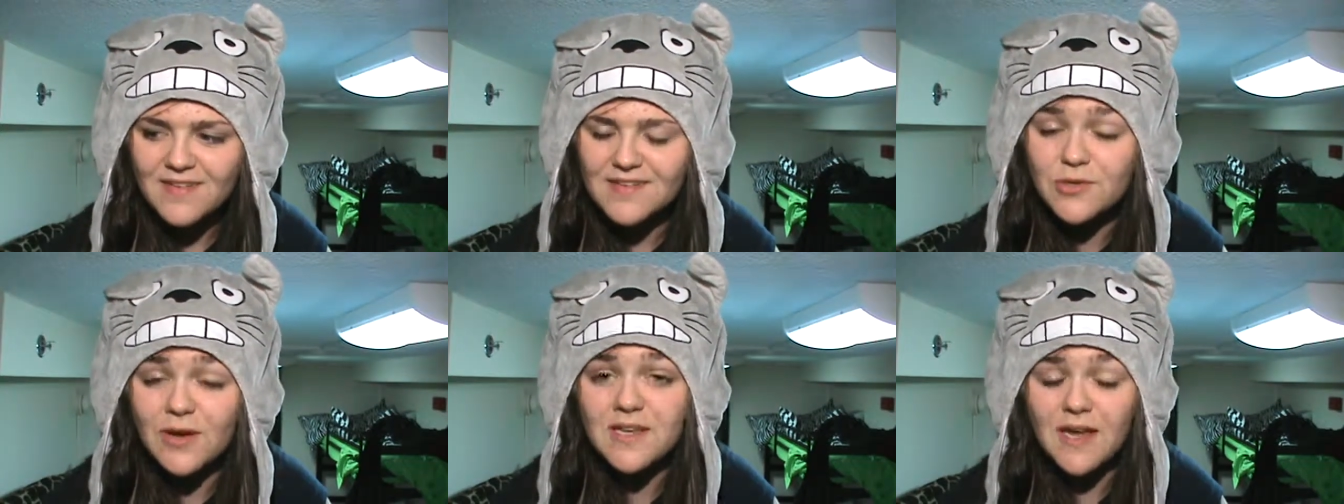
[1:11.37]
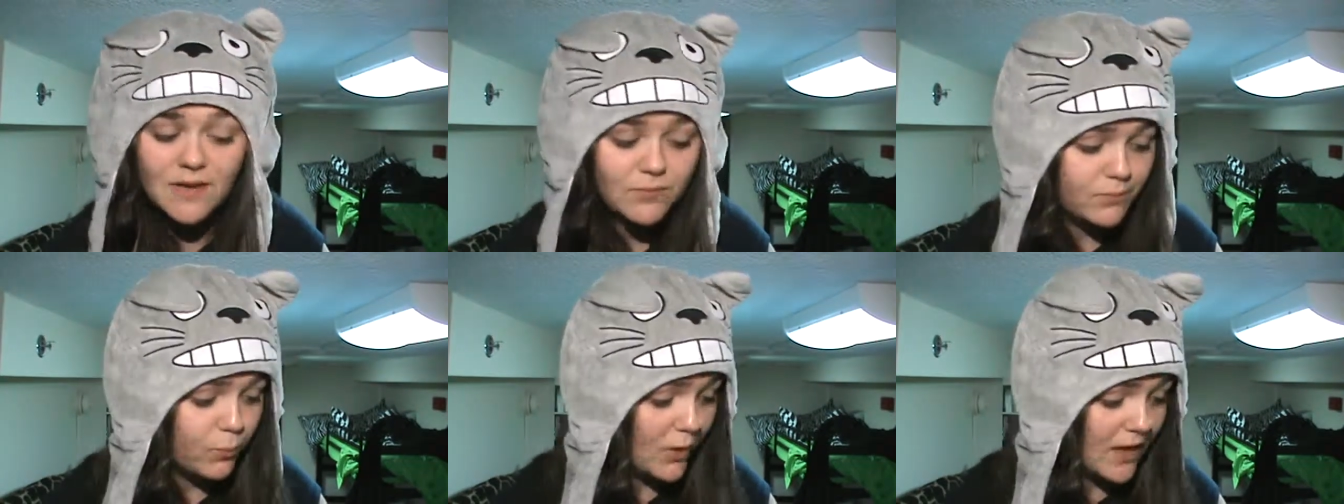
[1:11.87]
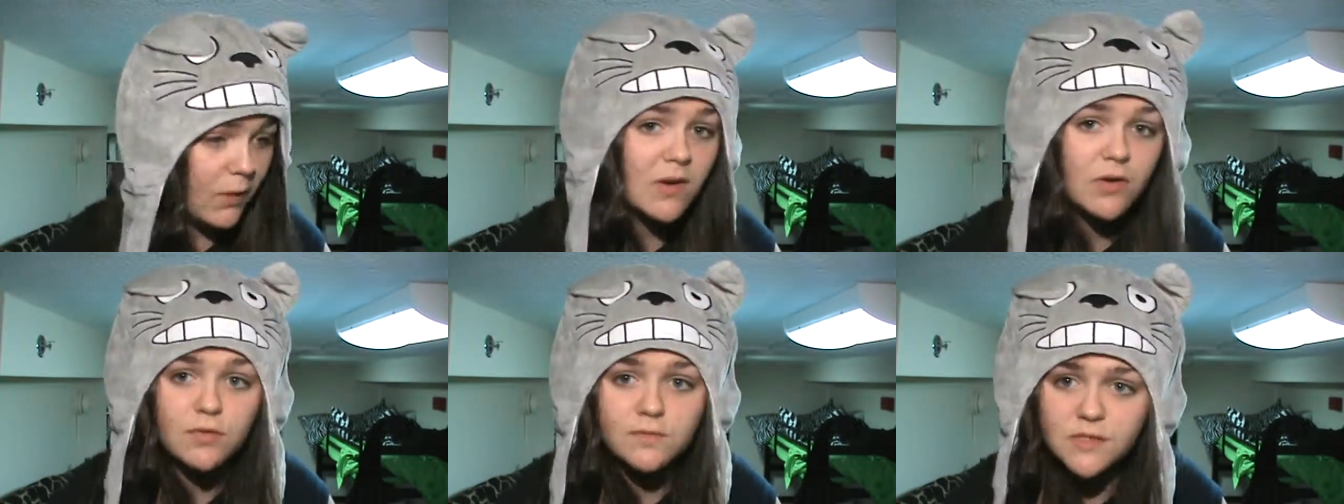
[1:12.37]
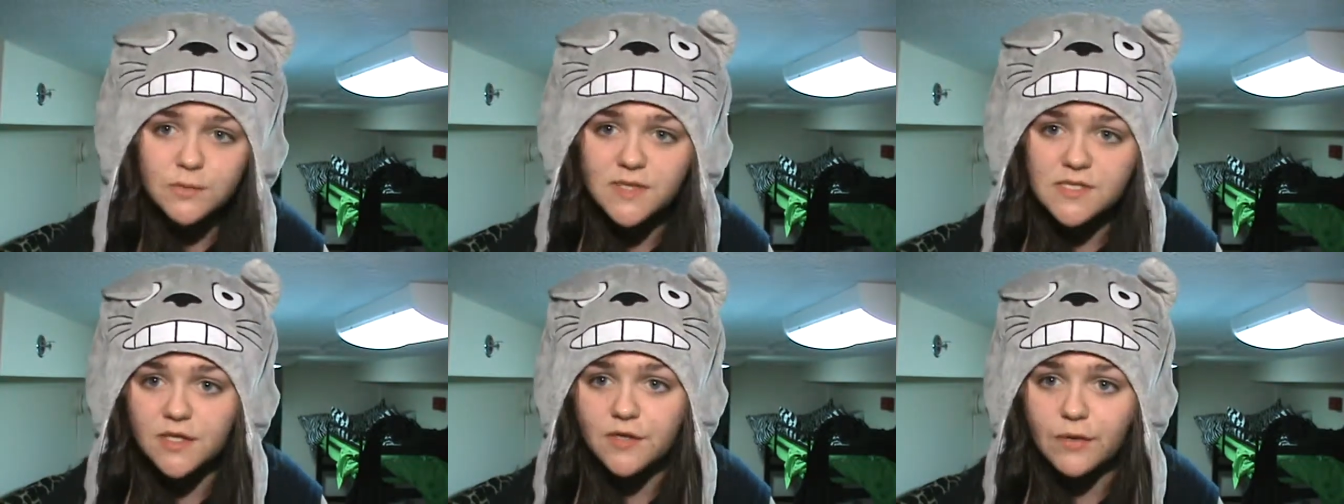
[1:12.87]
So I, I, when I went home two
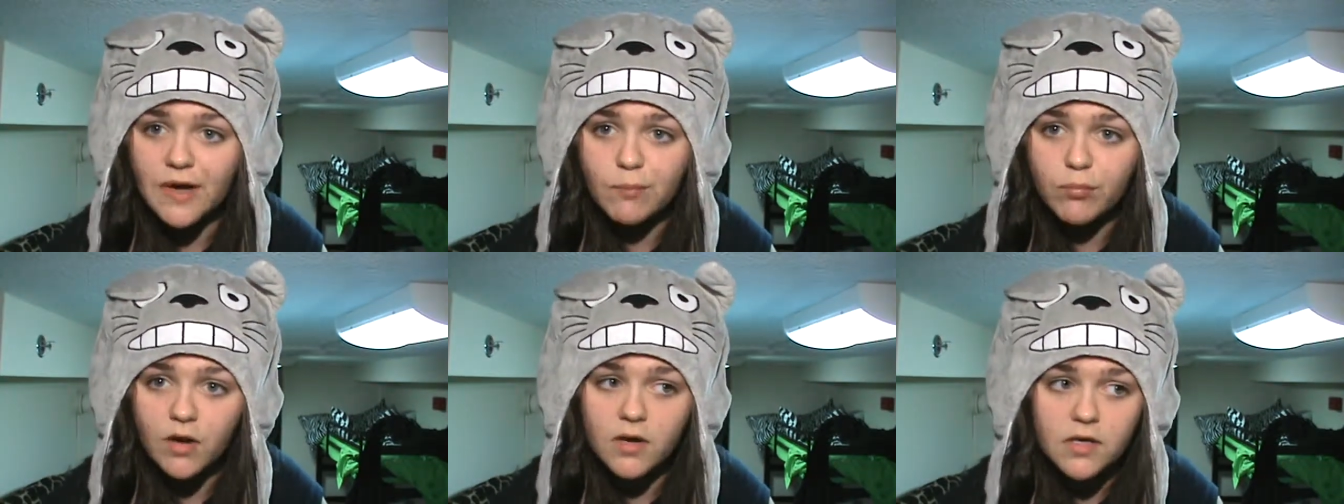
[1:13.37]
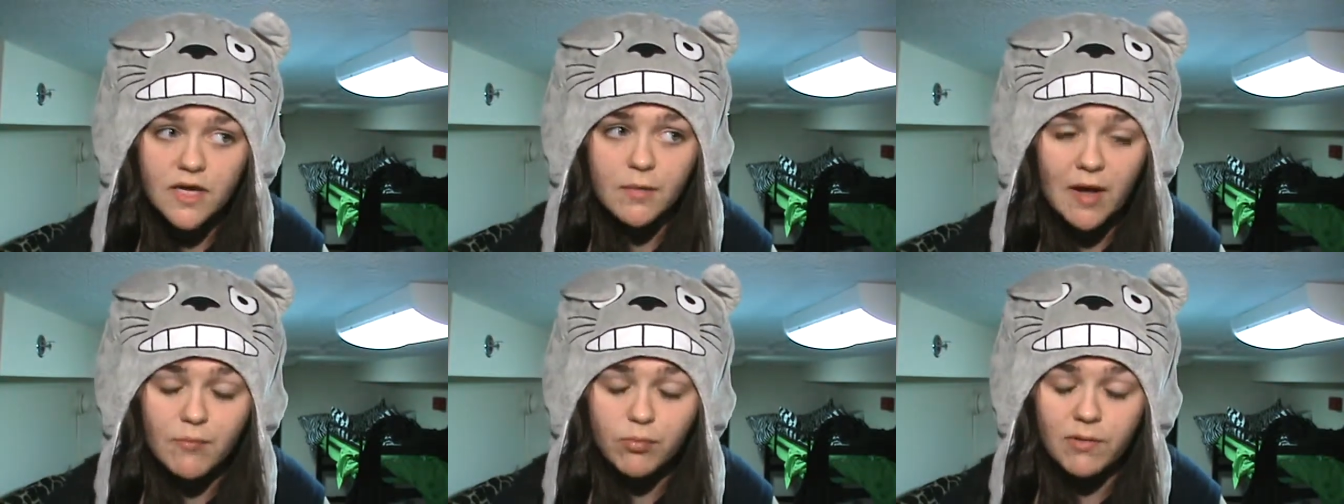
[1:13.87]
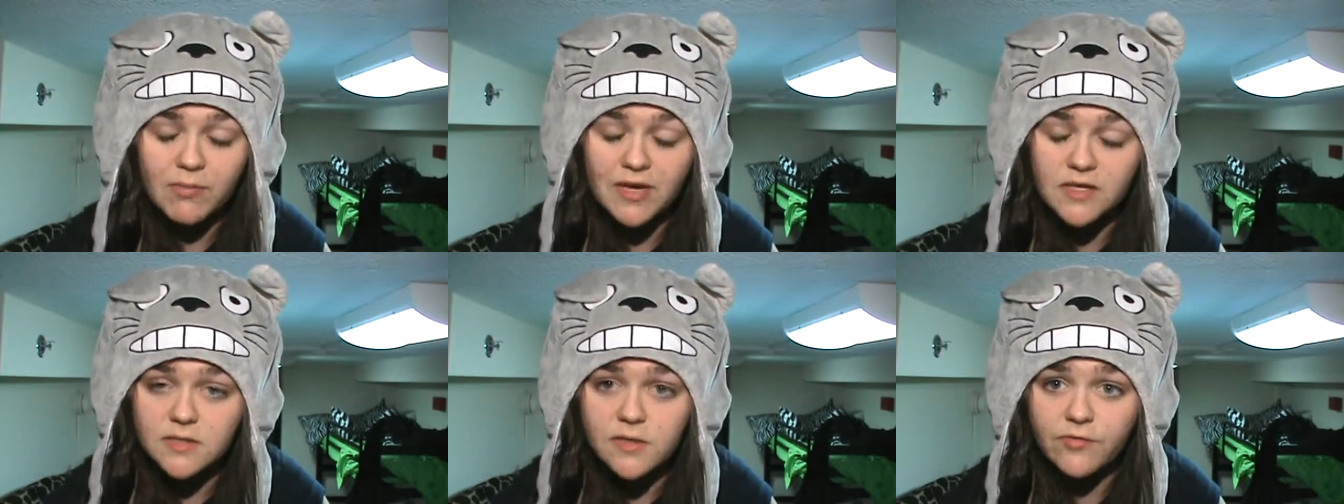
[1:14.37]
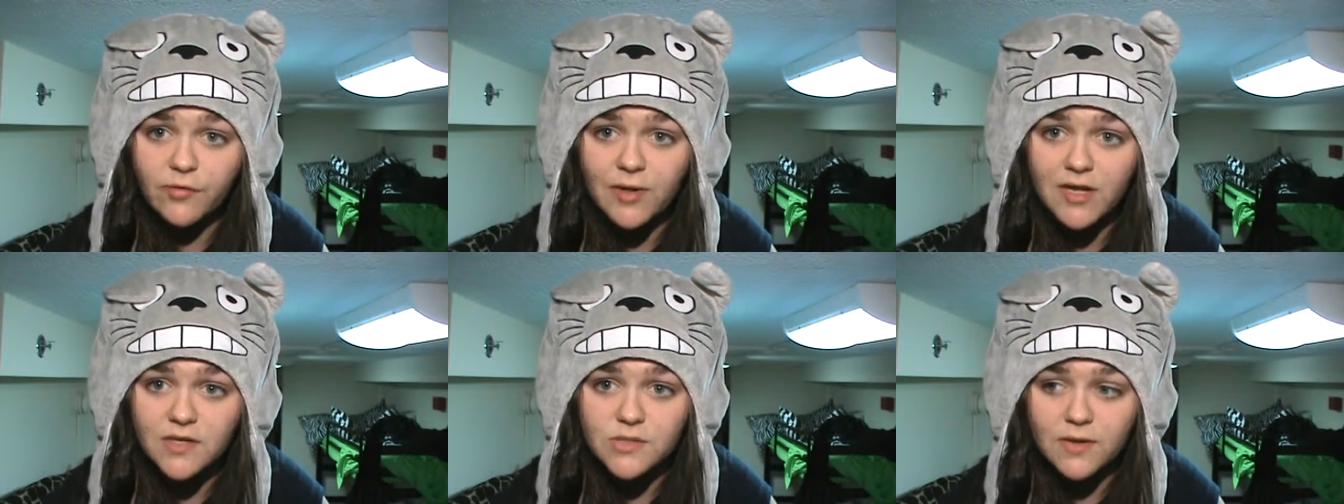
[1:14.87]
weeks ago, I brought, I brought back a duffel
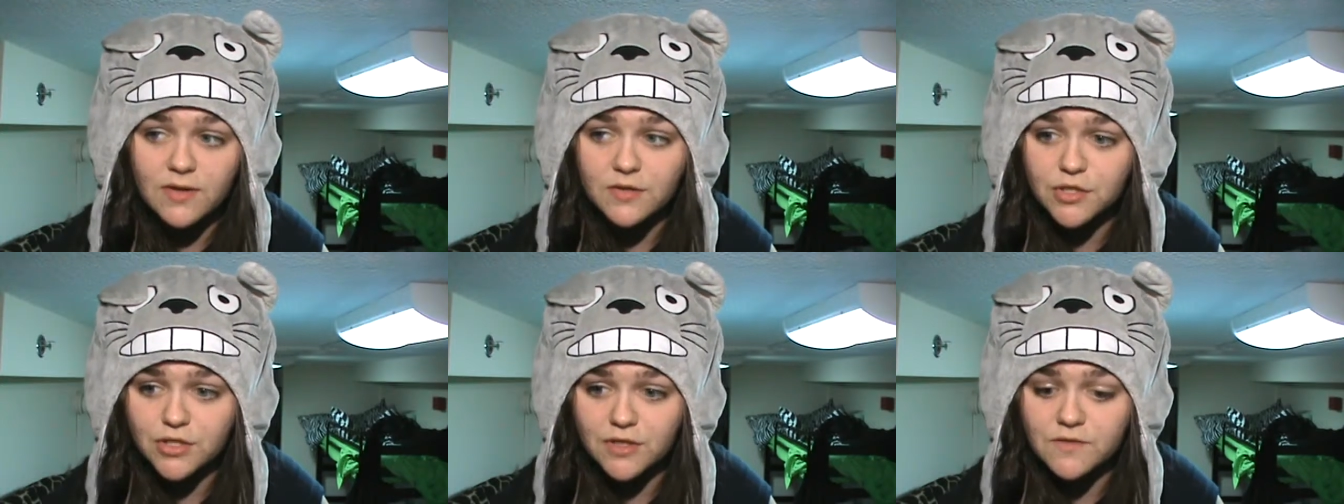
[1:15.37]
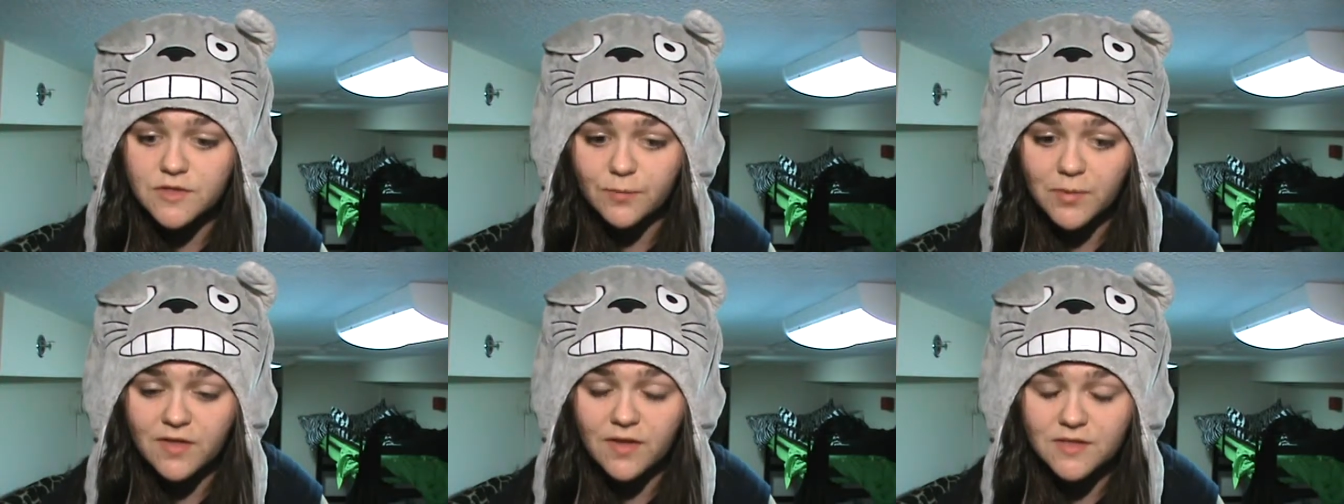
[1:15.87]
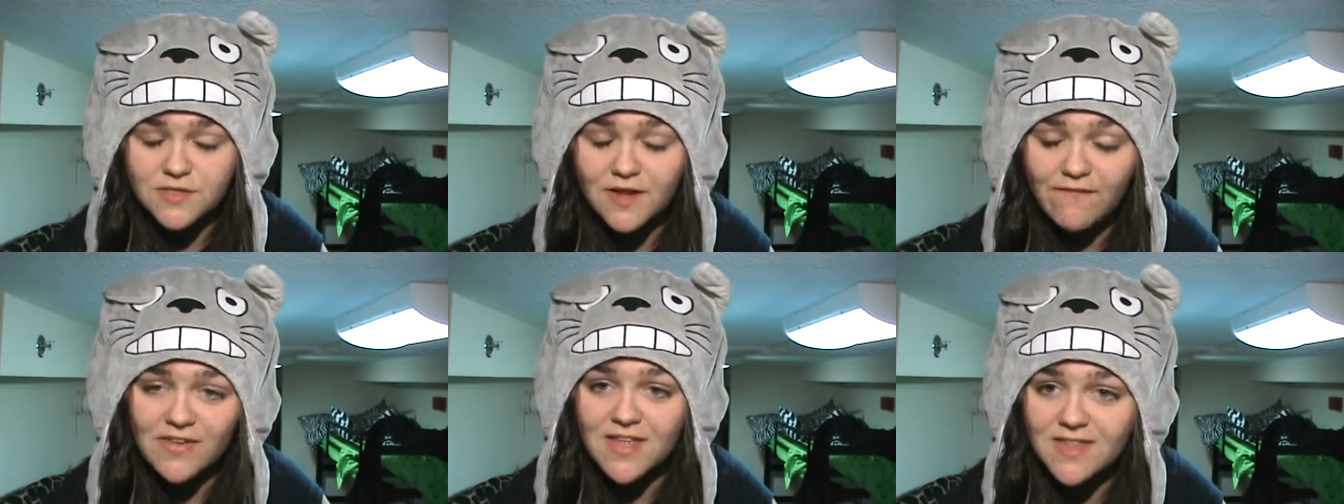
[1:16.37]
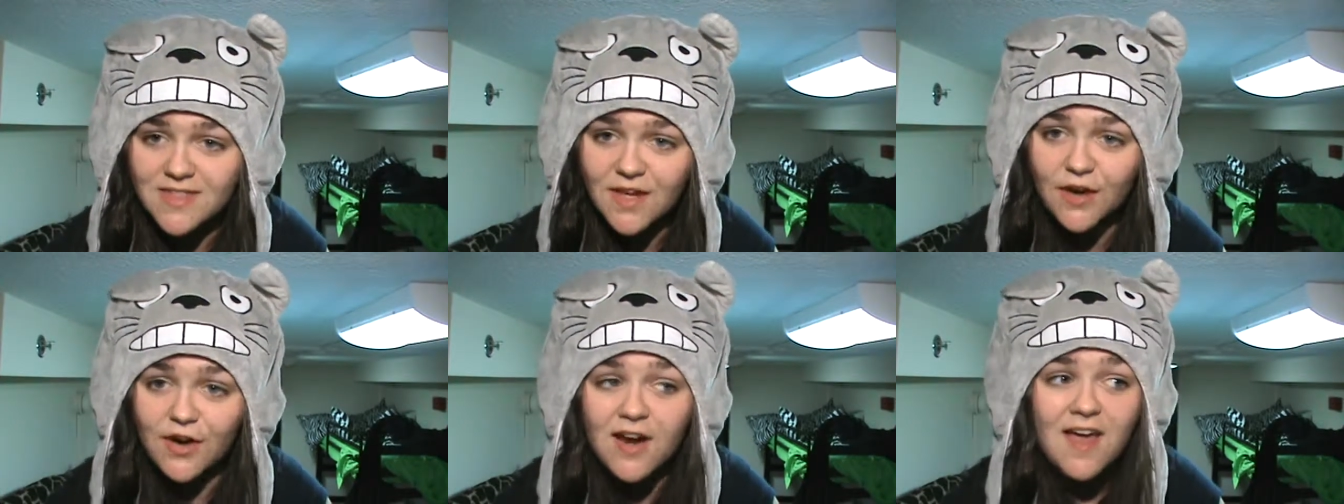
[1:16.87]
bag so I could shove stuff in, stuff in
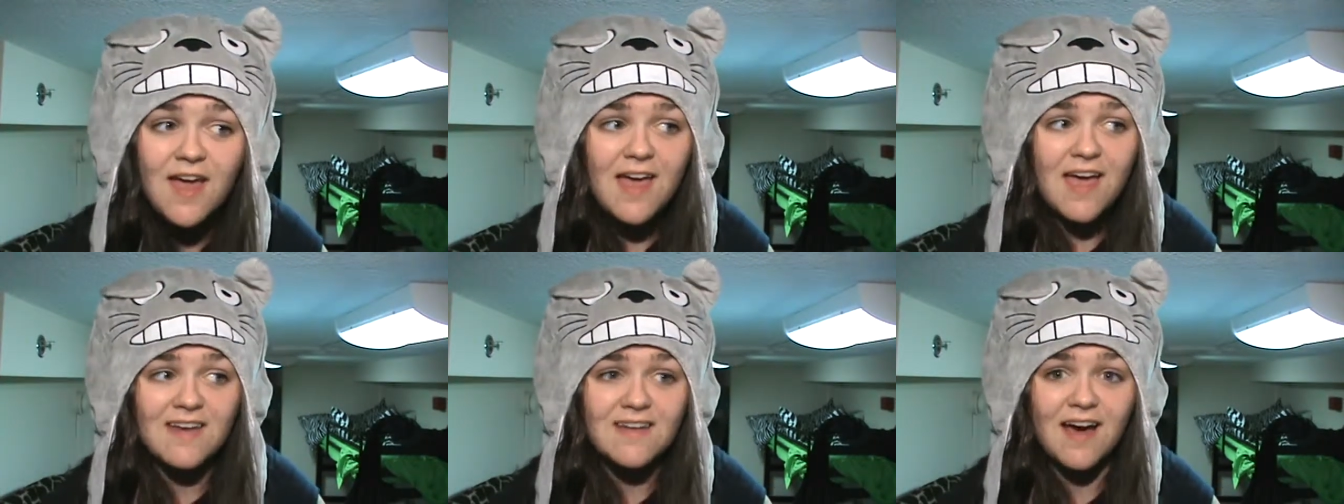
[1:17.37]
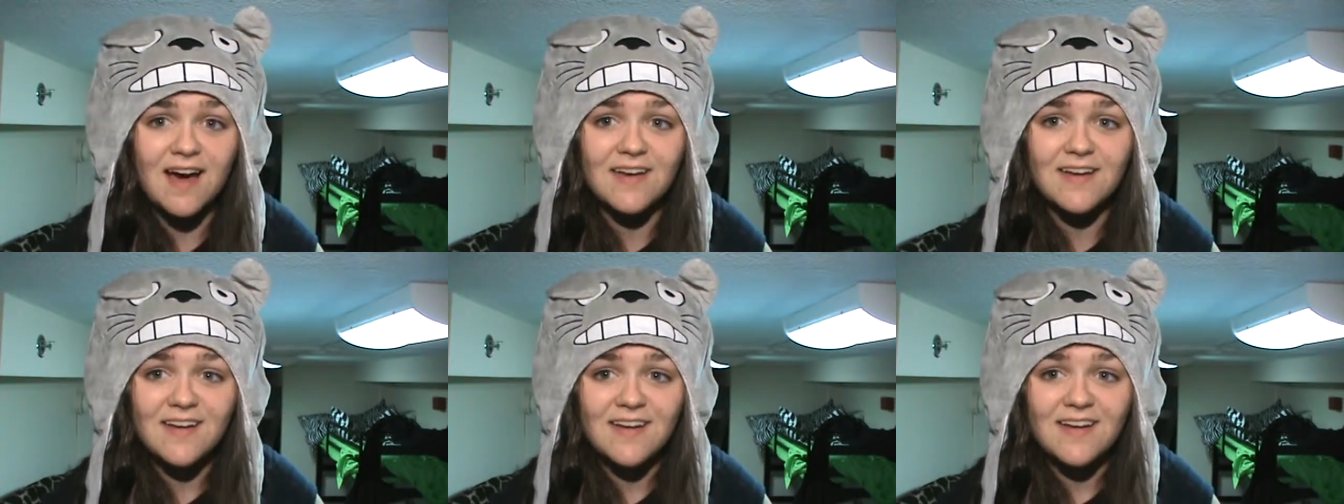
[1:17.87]
there and not